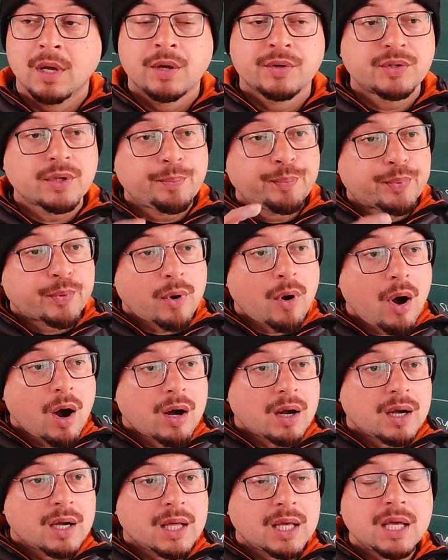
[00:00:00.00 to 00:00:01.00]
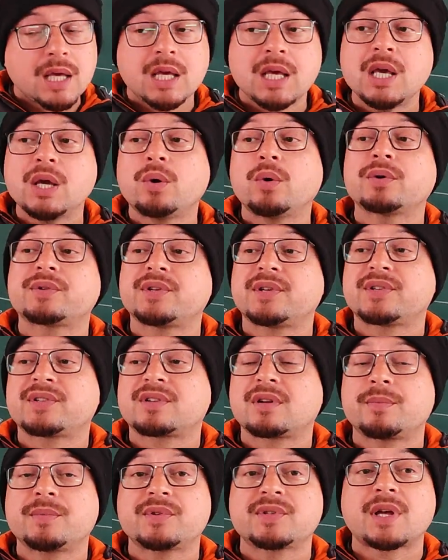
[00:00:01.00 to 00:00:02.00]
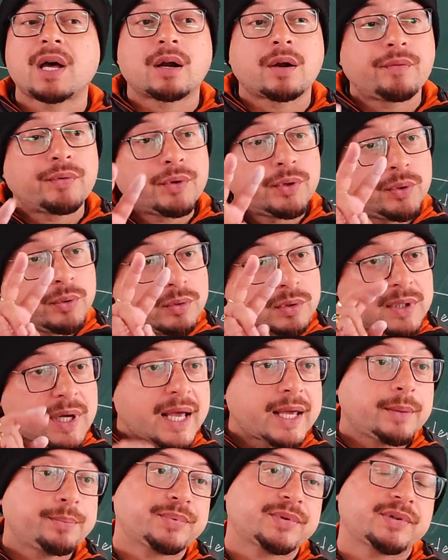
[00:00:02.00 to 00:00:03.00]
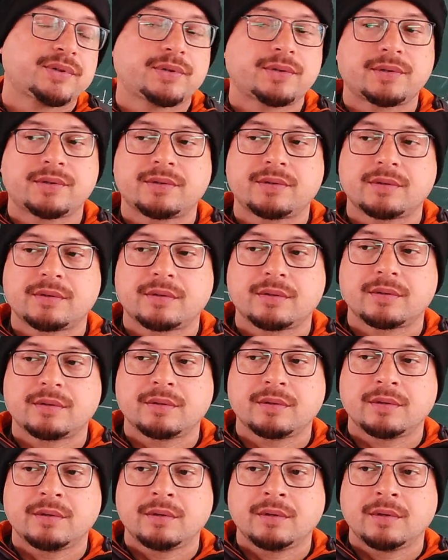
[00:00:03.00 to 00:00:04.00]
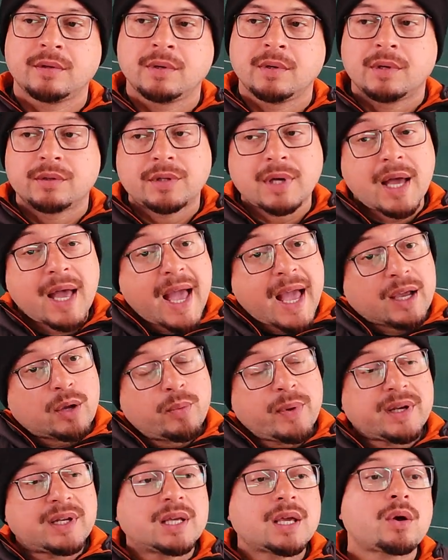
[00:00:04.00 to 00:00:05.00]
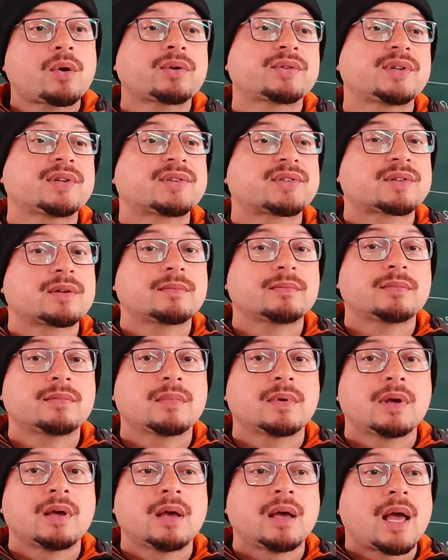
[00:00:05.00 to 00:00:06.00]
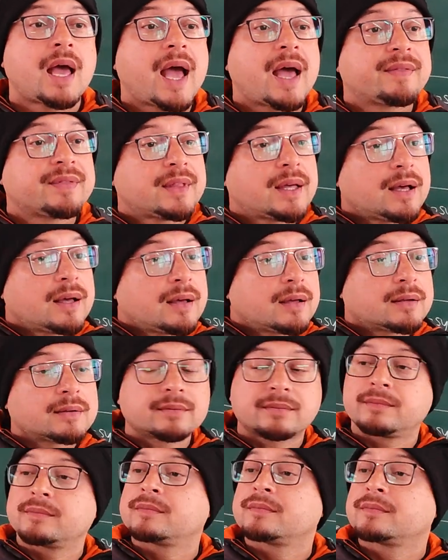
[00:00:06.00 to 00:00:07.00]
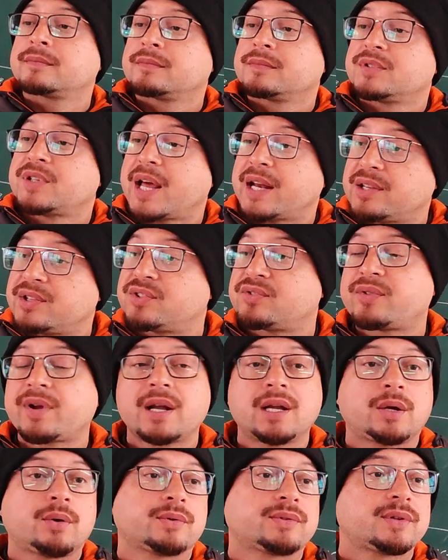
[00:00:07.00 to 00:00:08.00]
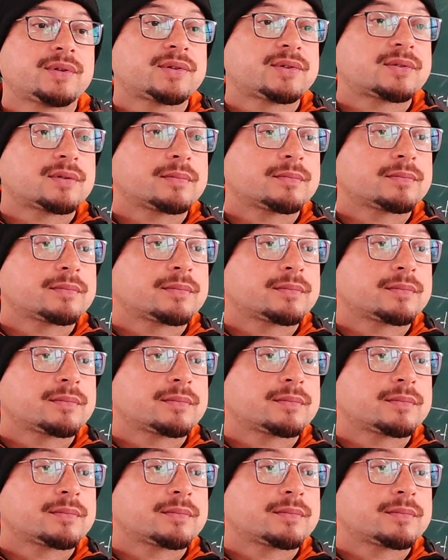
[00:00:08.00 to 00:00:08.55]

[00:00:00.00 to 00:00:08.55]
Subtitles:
So, broadly, ecosystems are of two types: the aquatic ecosystem and the terrestrial ecosystem.